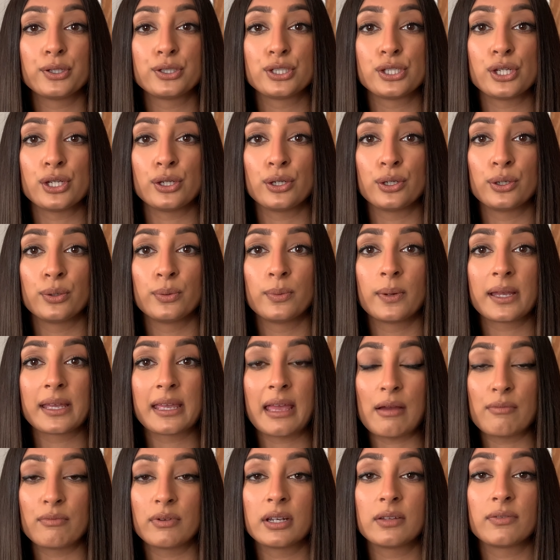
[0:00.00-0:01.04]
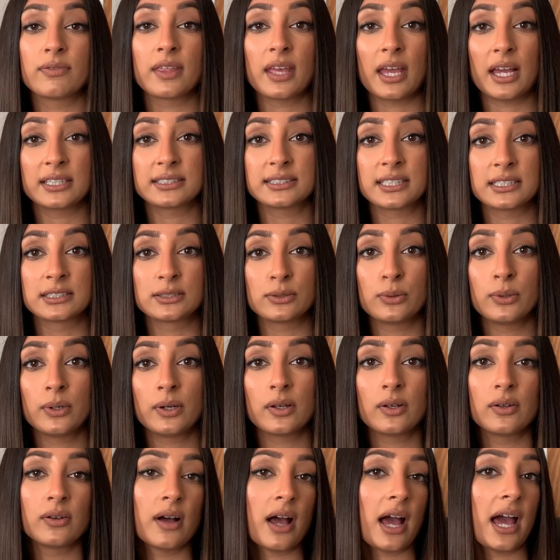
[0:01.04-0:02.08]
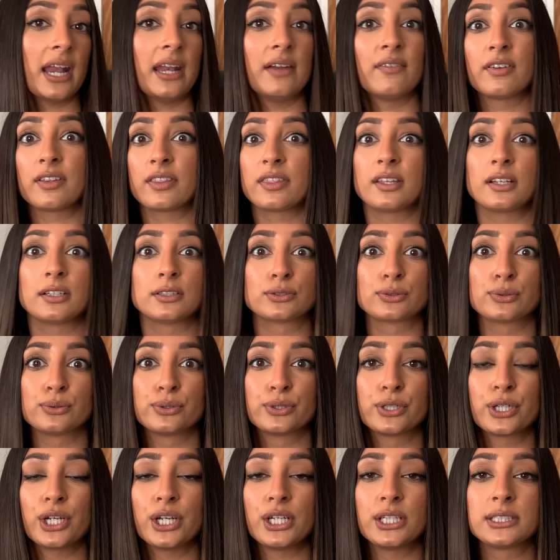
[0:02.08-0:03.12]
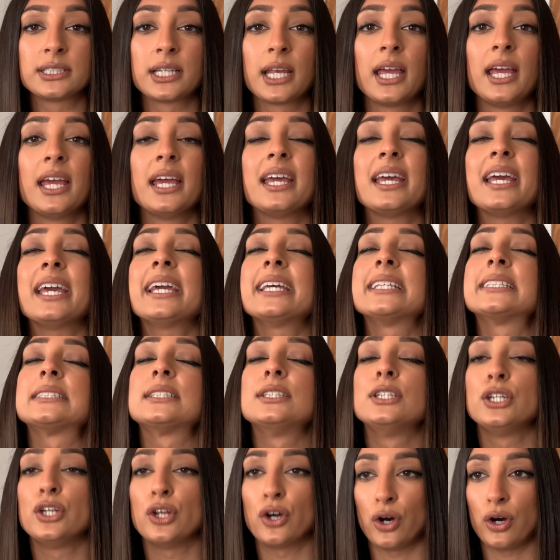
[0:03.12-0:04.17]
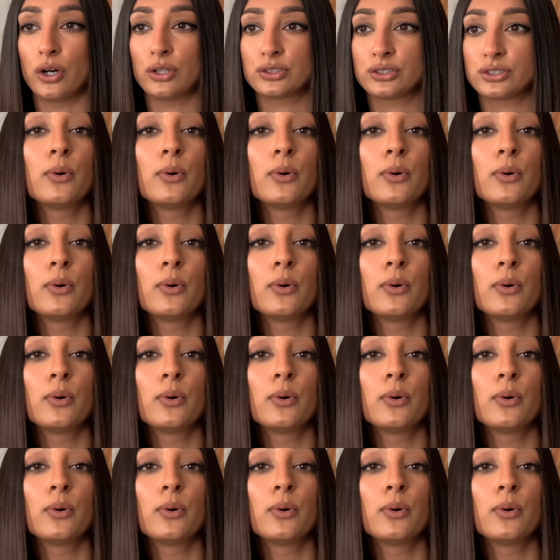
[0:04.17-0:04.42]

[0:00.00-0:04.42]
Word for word: to get rid of the excess oil and everything's all good it's not.